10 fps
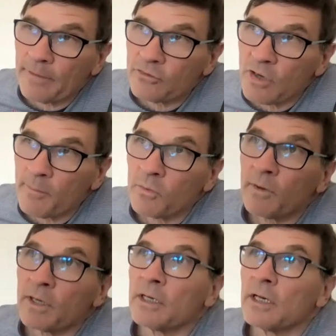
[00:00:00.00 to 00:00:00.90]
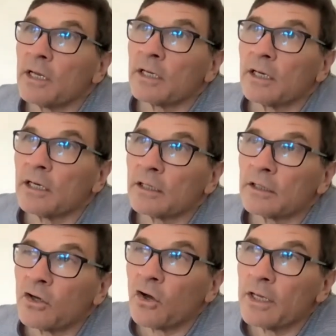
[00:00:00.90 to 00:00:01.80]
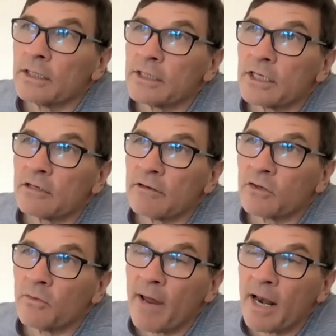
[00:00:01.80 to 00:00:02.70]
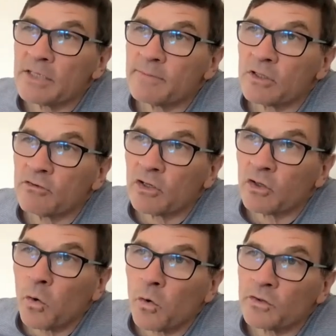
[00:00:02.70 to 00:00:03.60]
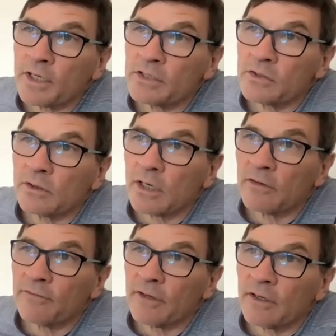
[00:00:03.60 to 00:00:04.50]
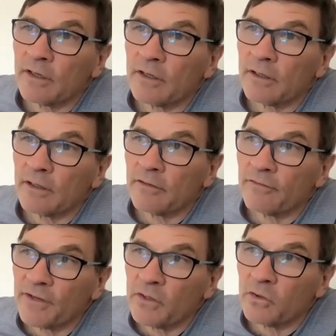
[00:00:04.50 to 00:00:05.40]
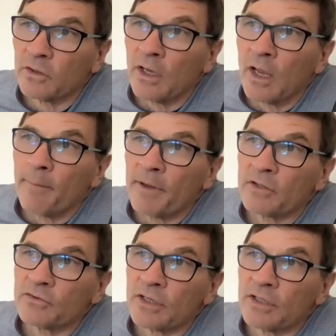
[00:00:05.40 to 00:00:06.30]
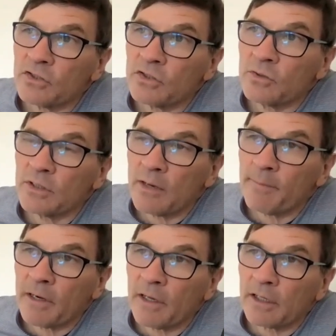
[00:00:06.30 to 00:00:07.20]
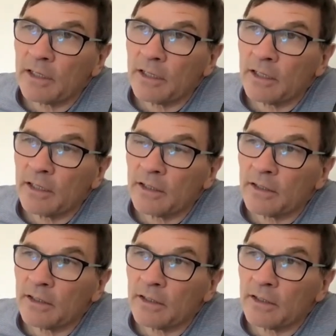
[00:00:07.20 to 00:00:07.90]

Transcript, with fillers: troubled by uh, like uh, colleagues in the critical management, critical organizational kind of uh, field because they do, they're a bit like, uh,